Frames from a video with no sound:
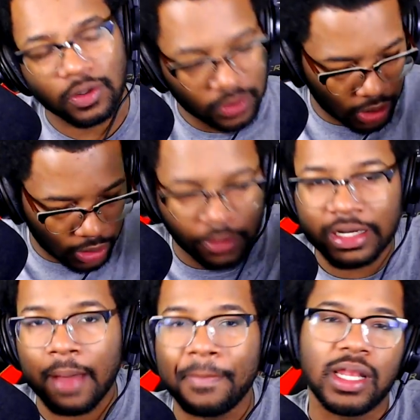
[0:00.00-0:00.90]
to, you can go
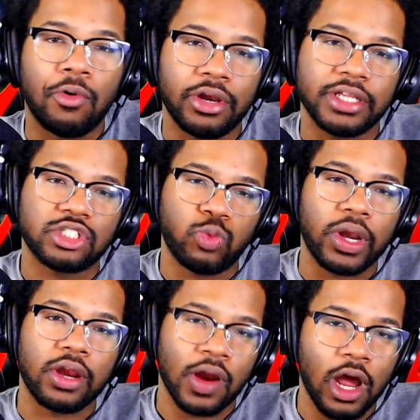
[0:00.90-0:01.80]
down below on his
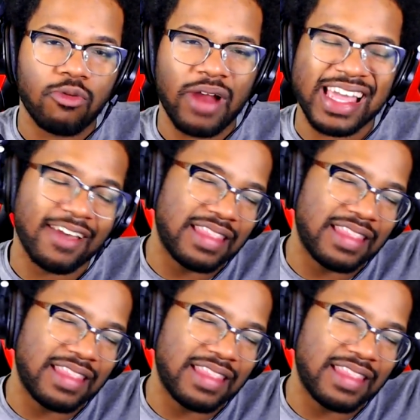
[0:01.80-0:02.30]
Twitter, all right?